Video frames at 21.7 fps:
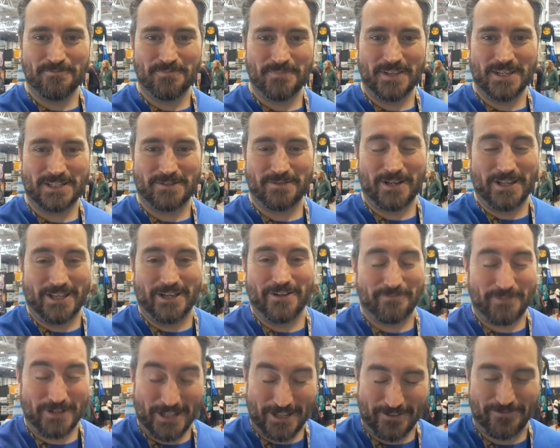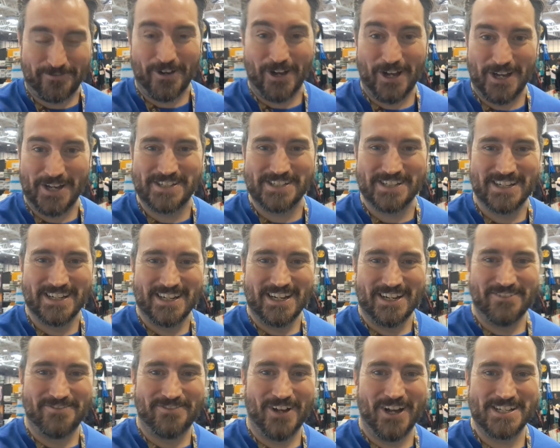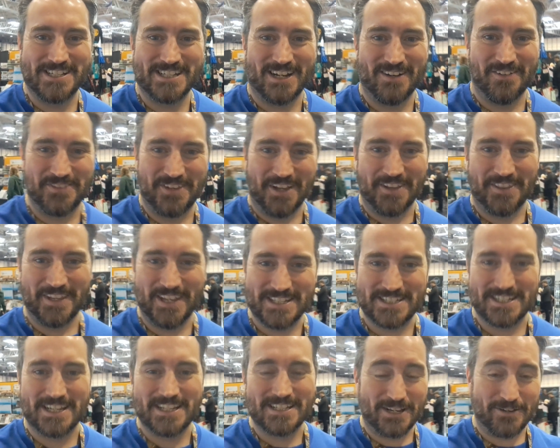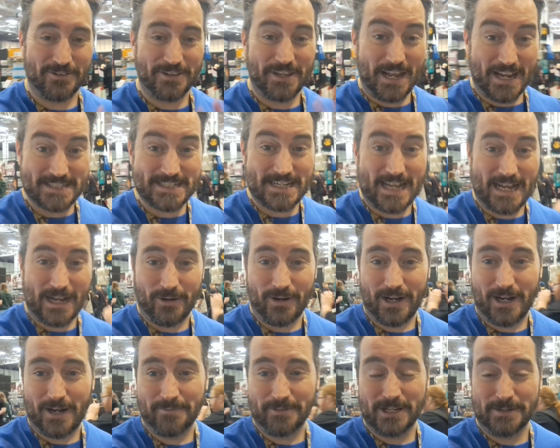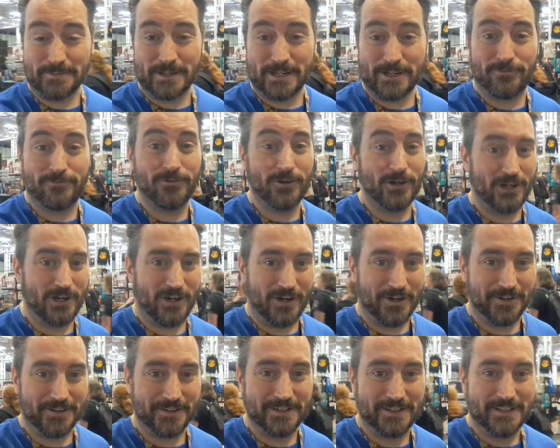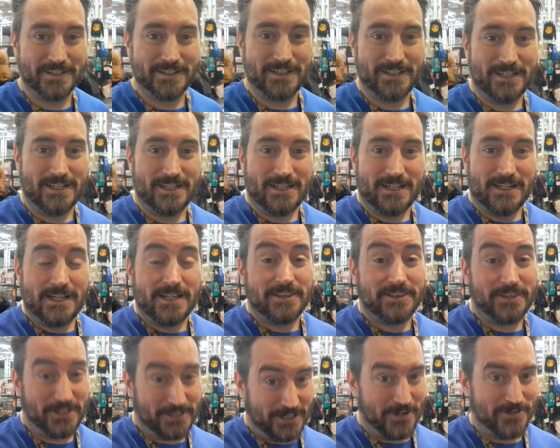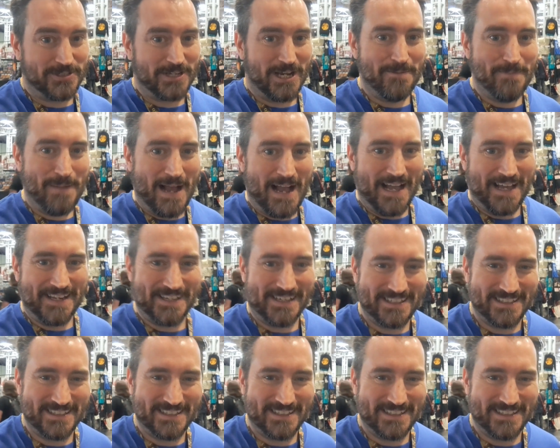It's going to be the third time I've done this. So for the next hour, I'm going to be full on the Dodo Man.